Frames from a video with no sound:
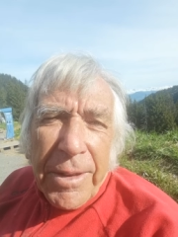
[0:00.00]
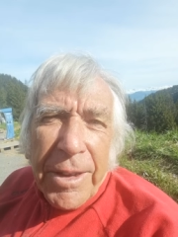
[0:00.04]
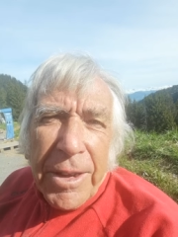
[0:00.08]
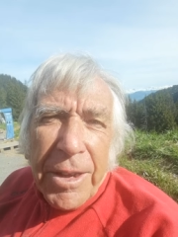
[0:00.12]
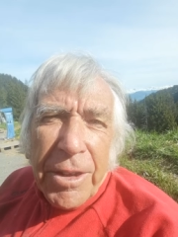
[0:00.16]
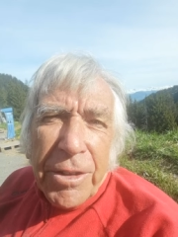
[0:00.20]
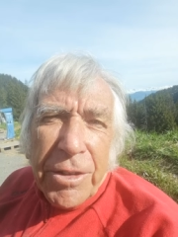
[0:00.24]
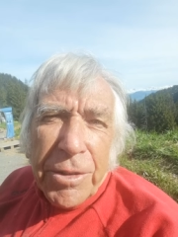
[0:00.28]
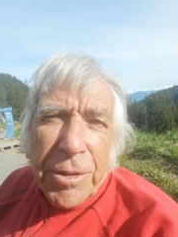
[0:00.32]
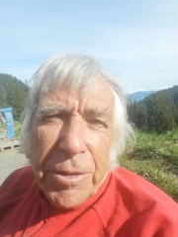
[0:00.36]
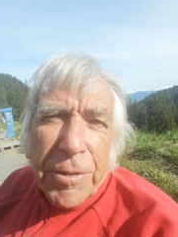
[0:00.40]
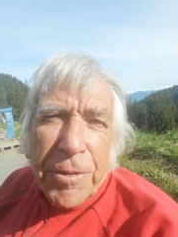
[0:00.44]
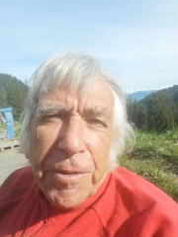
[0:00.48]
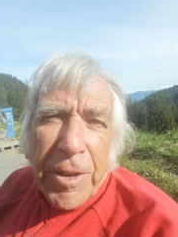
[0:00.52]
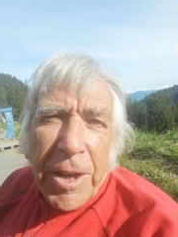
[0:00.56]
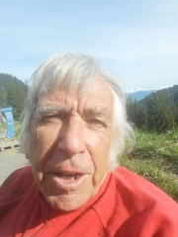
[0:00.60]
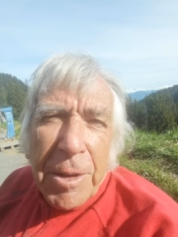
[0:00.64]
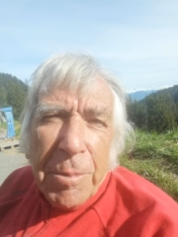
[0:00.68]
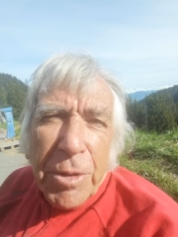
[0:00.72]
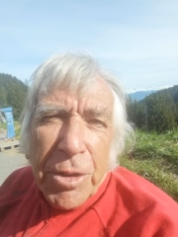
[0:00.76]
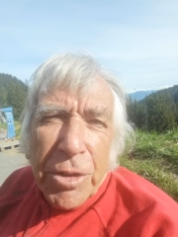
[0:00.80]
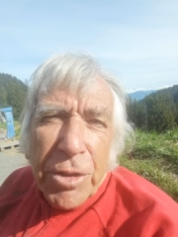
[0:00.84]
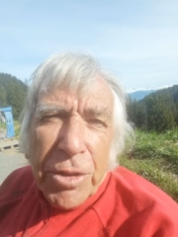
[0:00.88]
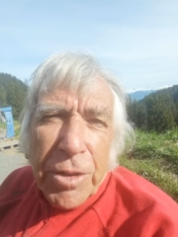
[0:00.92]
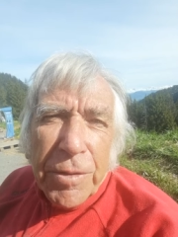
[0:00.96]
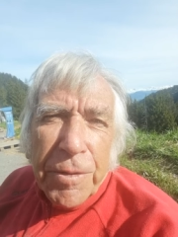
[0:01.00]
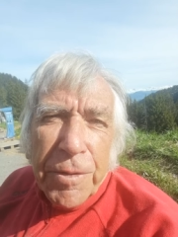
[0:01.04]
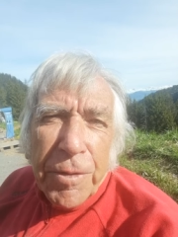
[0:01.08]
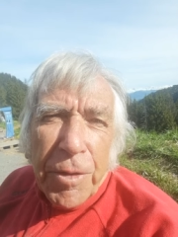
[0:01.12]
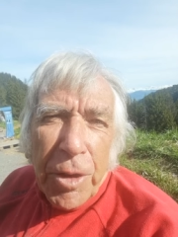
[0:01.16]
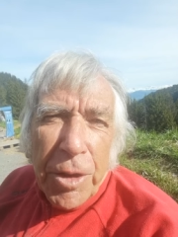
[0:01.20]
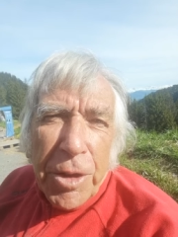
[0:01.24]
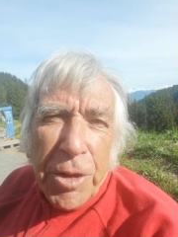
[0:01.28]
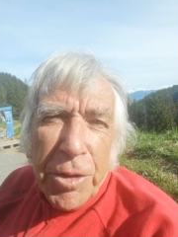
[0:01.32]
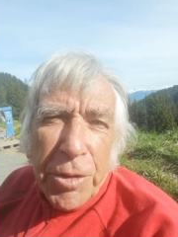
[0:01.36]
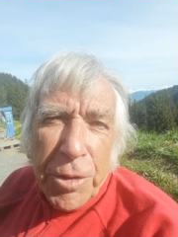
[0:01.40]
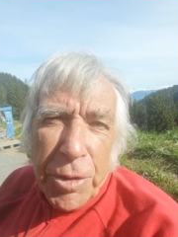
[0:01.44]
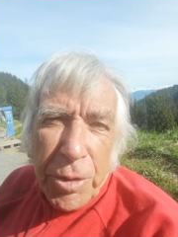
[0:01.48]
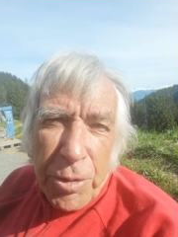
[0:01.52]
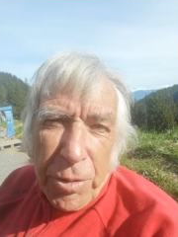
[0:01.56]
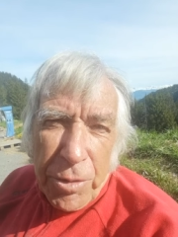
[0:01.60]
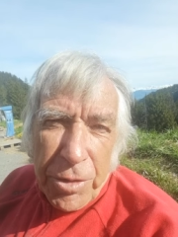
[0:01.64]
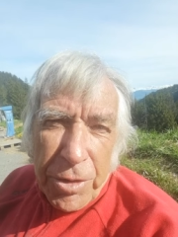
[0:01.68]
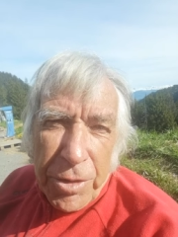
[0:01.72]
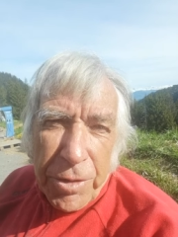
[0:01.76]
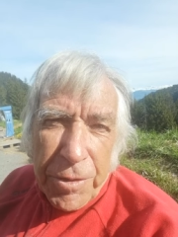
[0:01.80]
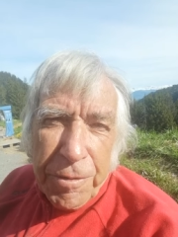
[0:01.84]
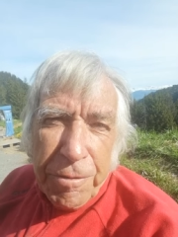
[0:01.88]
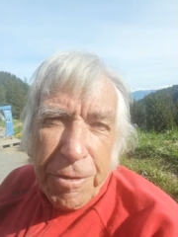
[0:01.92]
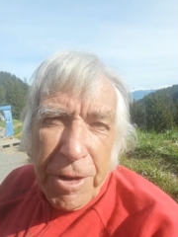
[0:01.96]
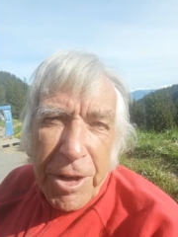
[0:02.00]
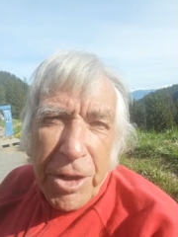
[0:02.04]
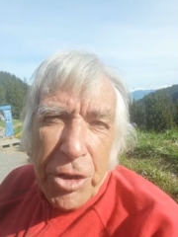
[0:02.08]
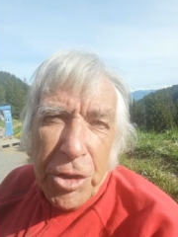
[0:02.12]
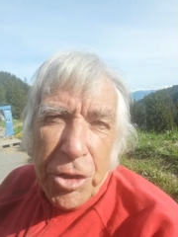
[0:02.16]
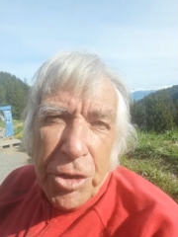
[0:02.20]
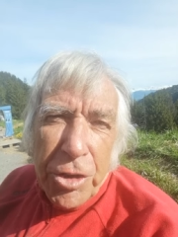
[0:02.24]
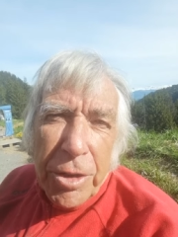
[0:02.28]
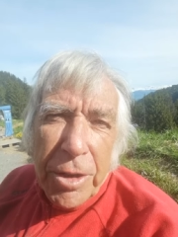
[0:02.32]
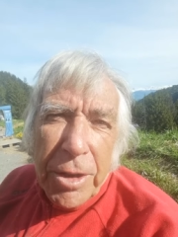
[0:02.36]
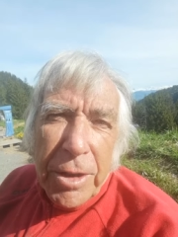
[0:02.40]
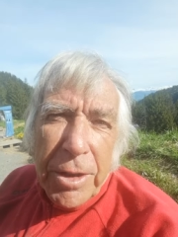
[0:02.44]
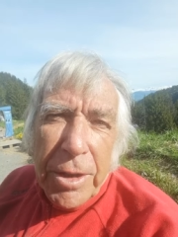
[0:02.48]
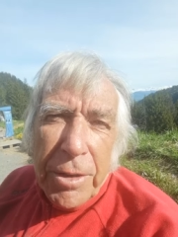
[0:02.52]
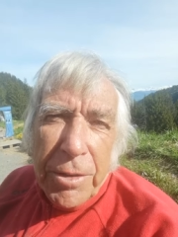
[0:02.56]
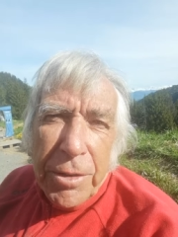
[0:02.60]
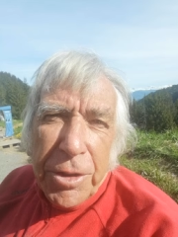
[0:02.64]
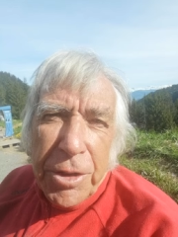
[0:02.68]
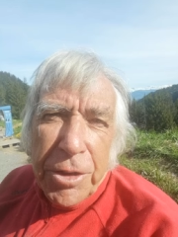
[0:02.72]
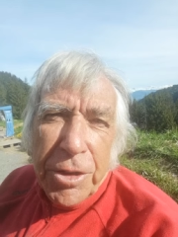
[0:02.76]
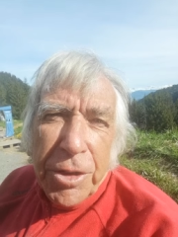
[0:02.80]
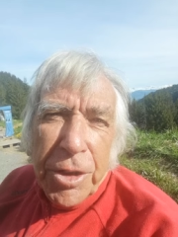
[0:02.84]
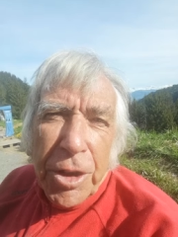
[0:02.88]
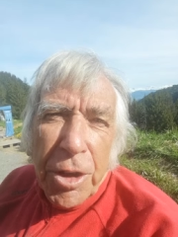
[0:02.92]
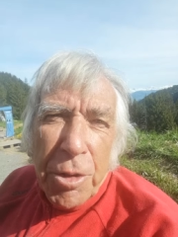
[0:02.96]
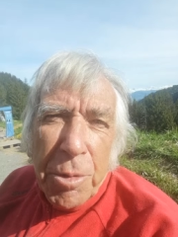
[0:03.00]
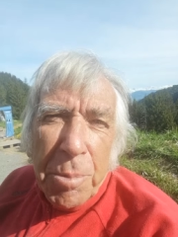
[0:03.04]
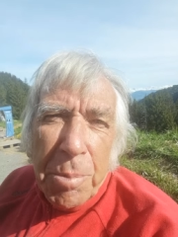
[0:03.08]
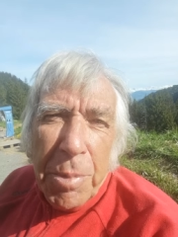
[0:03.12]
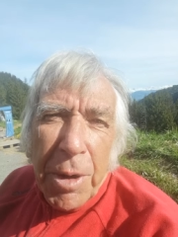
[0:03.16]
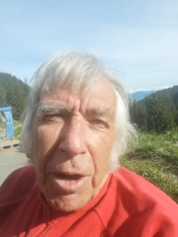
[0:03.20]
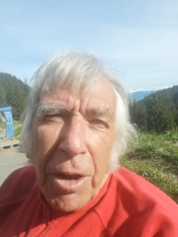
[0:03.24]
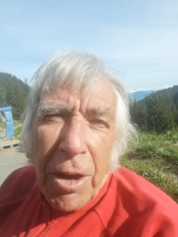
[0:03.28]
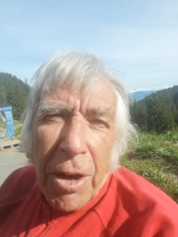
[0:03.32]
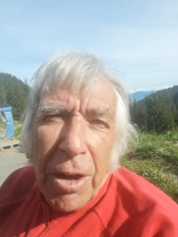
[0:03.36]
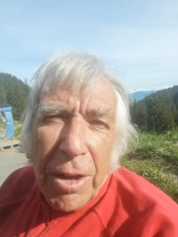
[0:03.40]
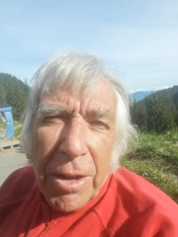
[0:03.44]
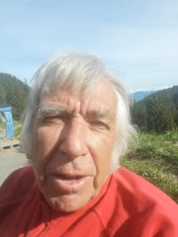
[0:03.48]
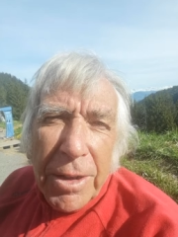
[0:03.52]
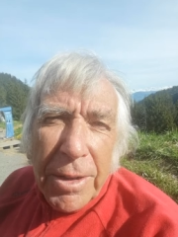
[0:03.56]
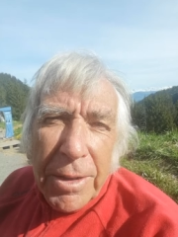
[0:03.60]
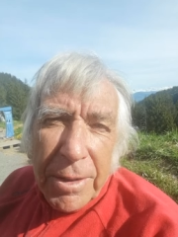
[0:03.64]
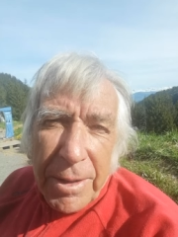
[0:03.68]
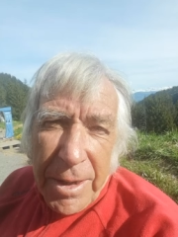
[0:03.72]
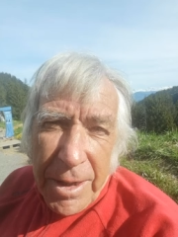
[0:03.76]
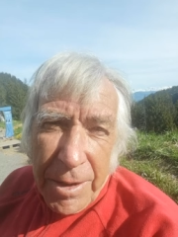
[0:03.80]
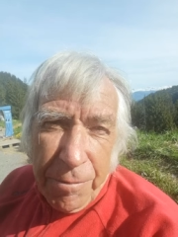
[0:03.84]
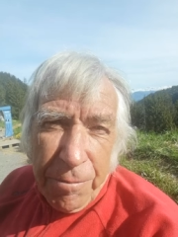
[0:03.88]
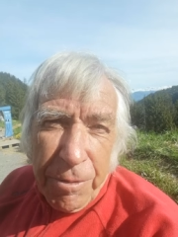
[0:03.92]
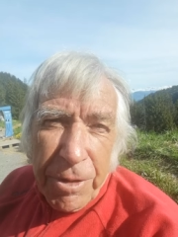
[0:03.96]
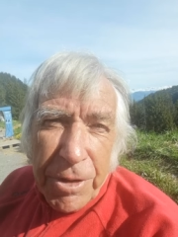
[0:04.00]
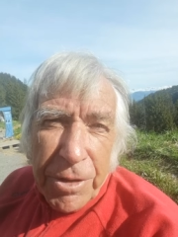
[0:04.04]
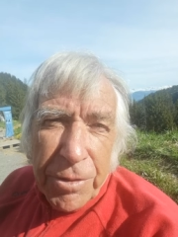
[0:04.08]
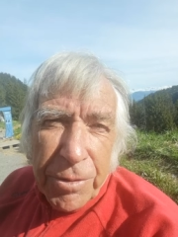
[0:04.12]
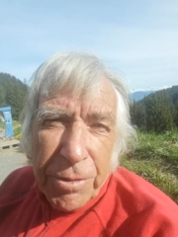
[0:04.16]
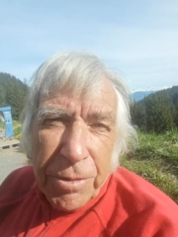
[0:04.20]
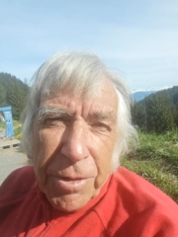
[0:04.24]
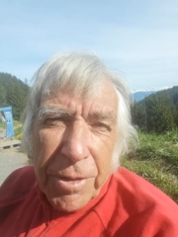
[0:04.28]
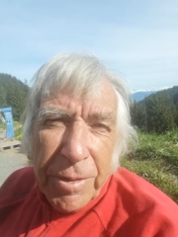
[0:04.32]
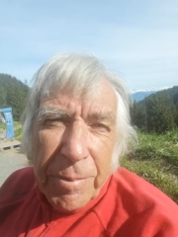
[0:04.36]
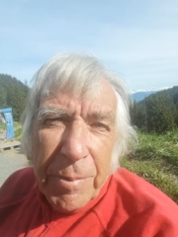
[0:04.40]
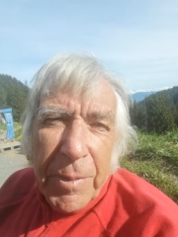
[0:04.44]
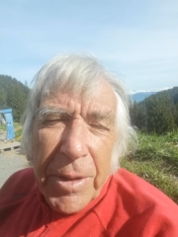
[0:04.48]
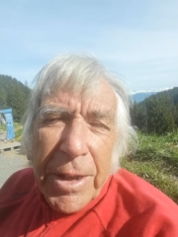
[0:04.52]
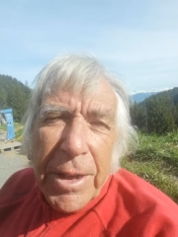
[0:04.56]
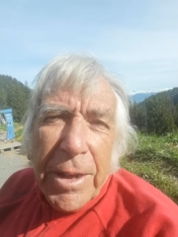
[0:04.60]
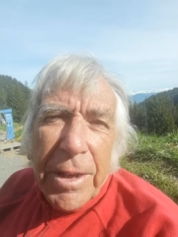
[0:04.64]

there's the famous Folie Douce, a French disco bar and restaurant.